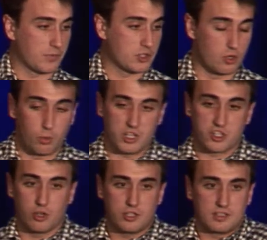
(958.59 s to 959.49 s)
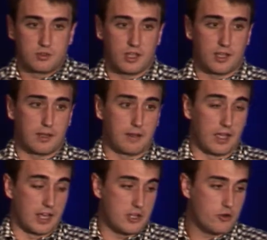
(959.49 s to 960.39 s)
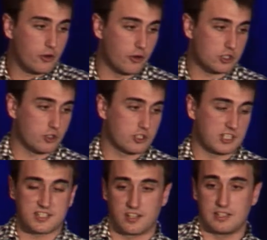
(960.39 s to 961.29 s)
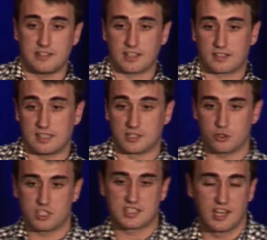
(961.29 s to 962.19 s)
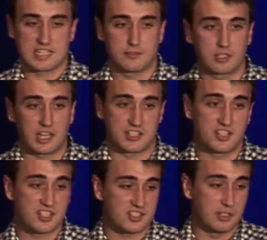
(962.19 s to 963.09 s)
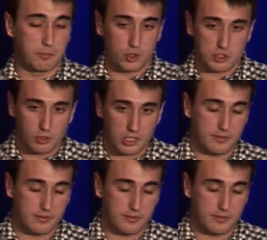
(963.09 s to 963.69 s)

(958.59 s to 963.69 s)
so we showed that a new cross-core channel attack that uses the last level cache is still possible,